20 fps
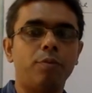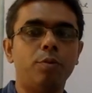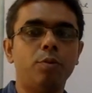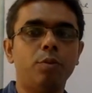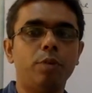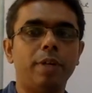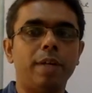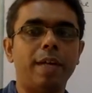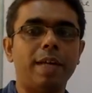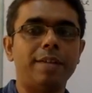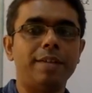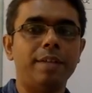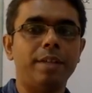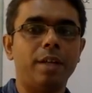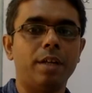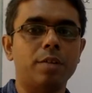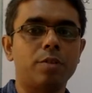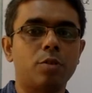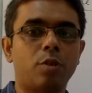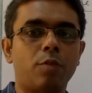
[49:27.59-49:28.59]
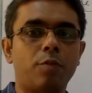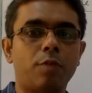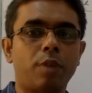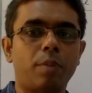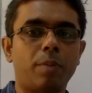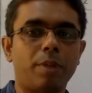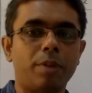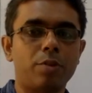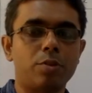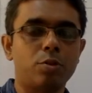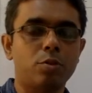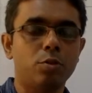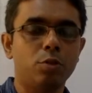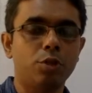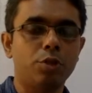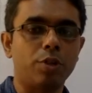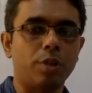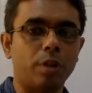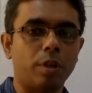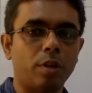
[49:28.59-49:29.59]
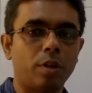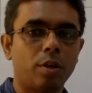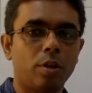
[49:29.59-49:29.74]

utilizing a software-based solution